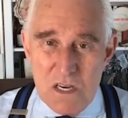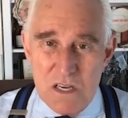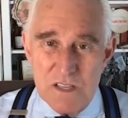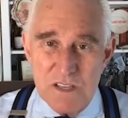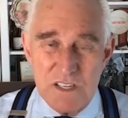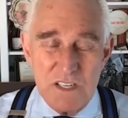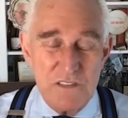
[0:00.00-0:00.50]

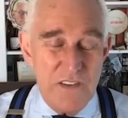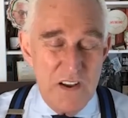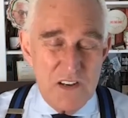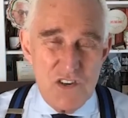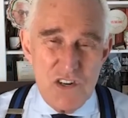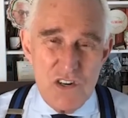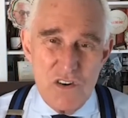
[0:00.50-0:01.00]
This
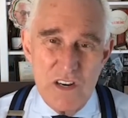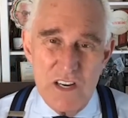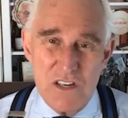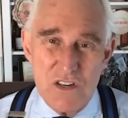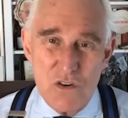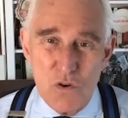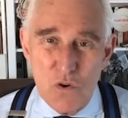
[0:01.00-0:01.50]
adventure
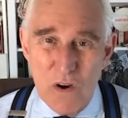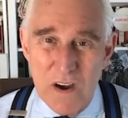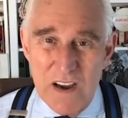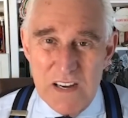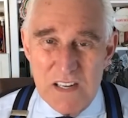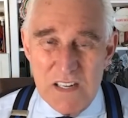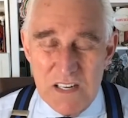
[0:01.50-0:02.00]
in
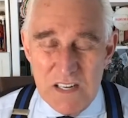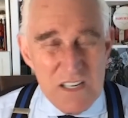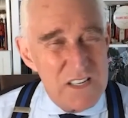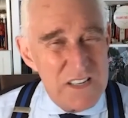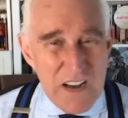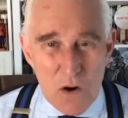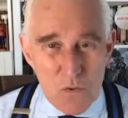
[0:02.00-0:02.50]
Ukraine
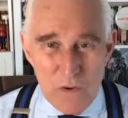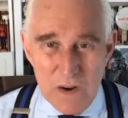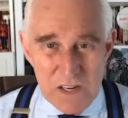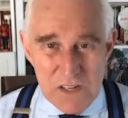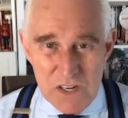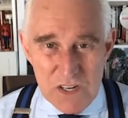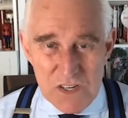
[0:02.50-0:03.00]
is
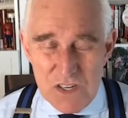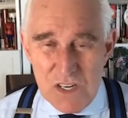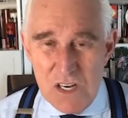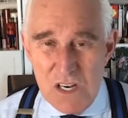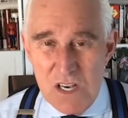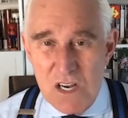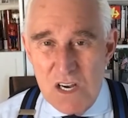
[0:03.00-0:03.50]
outrageous.
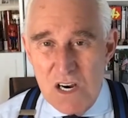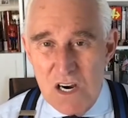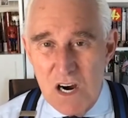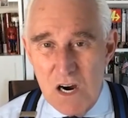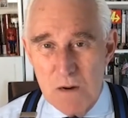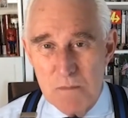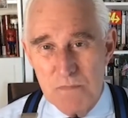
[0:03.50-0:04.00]

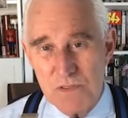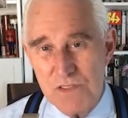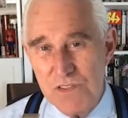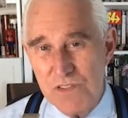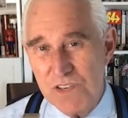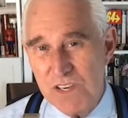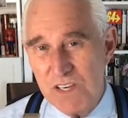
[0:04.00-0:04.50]

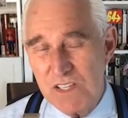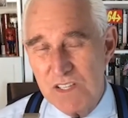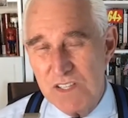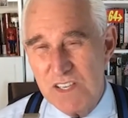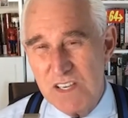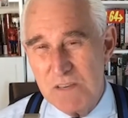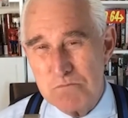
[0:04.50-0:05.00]

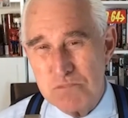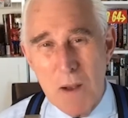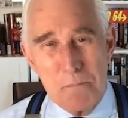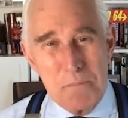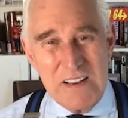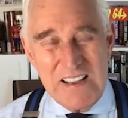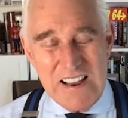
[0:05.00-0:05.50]
The
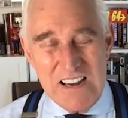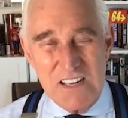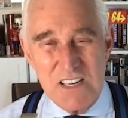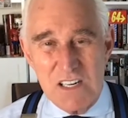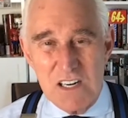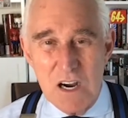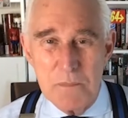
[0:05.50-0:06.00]

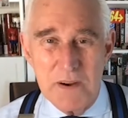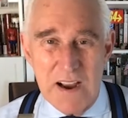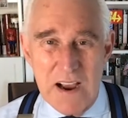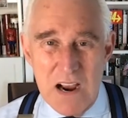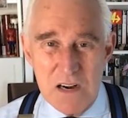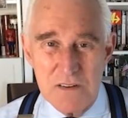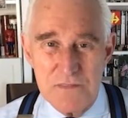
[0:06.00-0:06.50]
propaganda coming
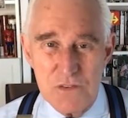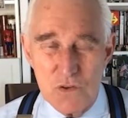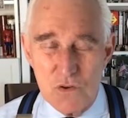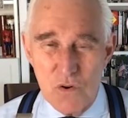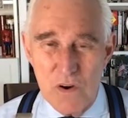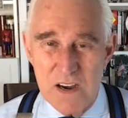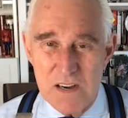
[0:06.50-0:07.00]
out of
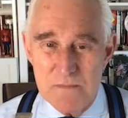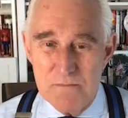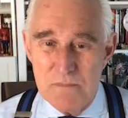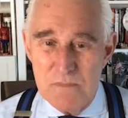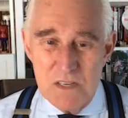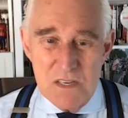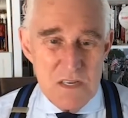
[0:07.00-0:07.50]
Ukraine
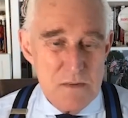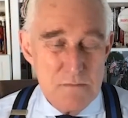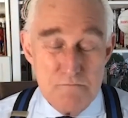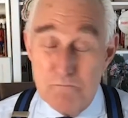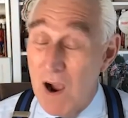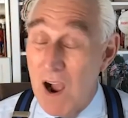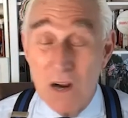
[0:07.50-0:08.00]

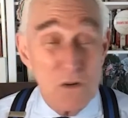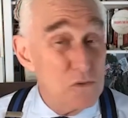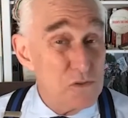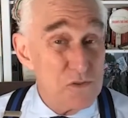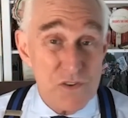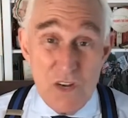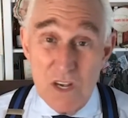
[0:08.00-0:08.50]

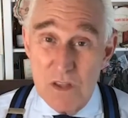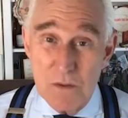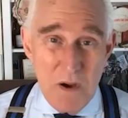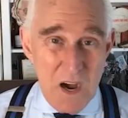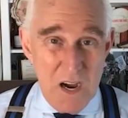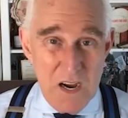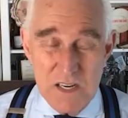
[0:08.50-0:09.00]
boggles the
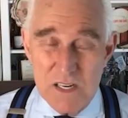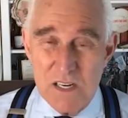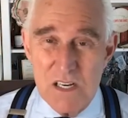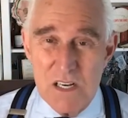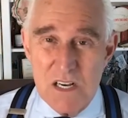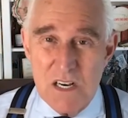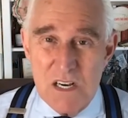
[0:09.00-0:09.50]
mind.
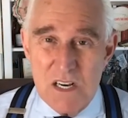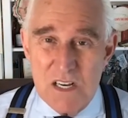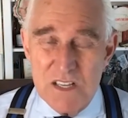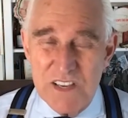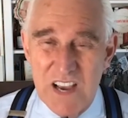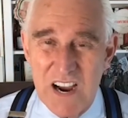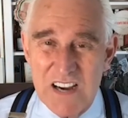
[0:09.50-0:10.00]

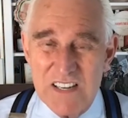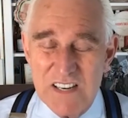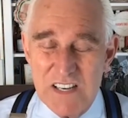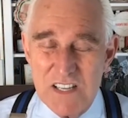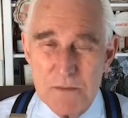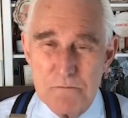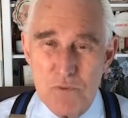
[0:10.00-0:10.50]
The
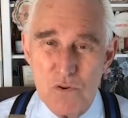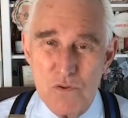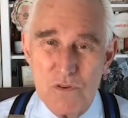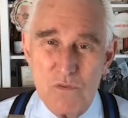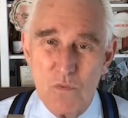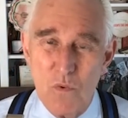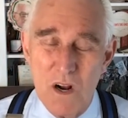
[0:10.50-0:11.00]
idea that
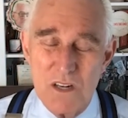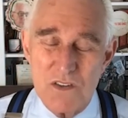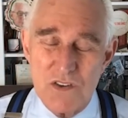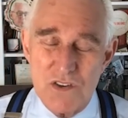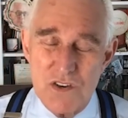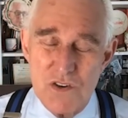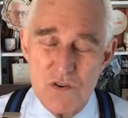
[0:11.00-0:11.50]
Putin
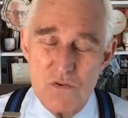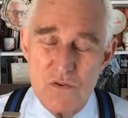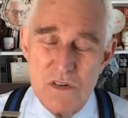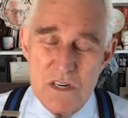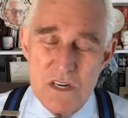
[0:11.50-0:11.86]
wants to